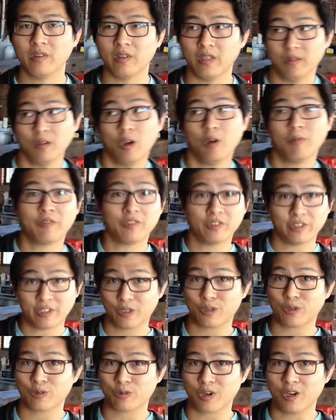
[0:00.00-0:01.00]
and hopefully
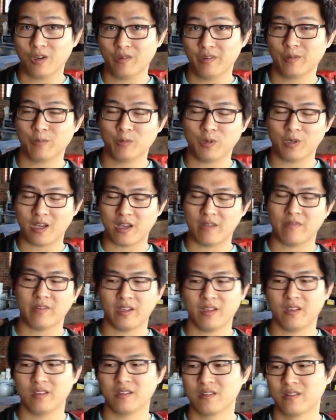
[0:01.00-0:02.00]
it'll grow, it will have
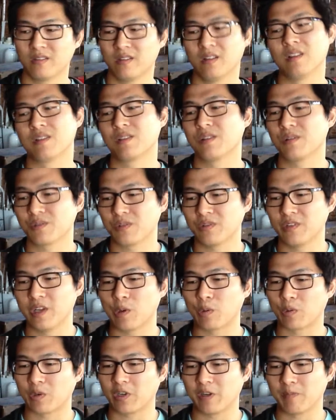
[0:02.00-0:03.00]
a, a social
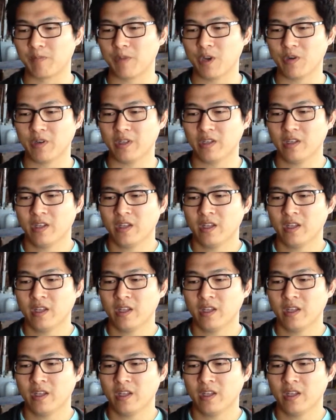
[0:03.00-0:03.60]
networking component